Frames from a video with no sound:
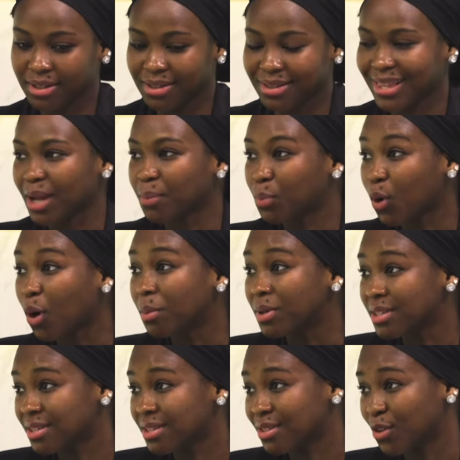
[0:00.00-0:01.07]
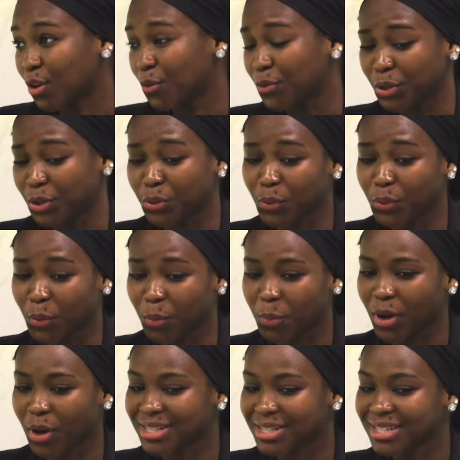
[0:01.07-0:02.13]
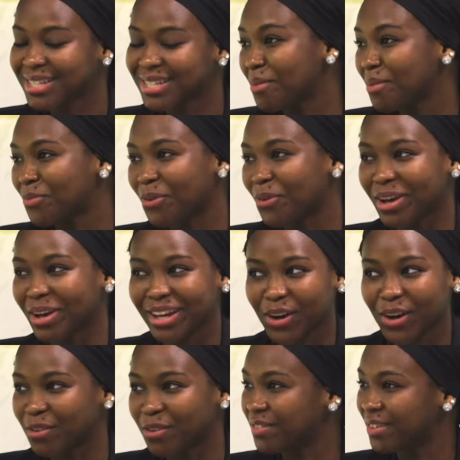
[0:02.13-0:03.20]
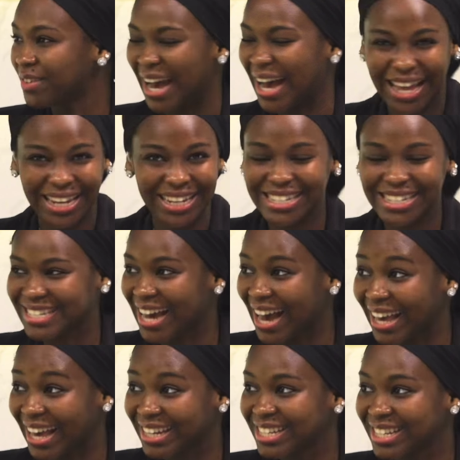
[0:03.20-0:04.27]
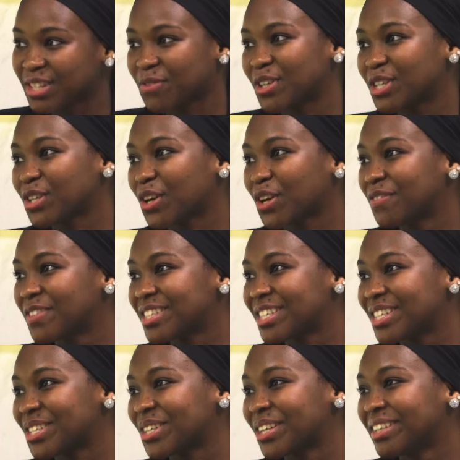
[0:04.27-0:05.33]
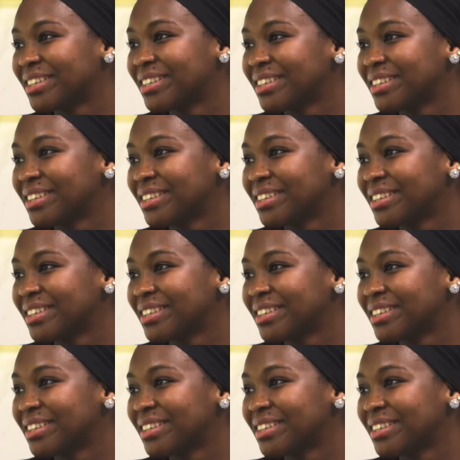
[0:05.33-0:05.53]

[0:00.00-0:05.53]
that promise of renewed hope? Or is it time for an entirely different conversation?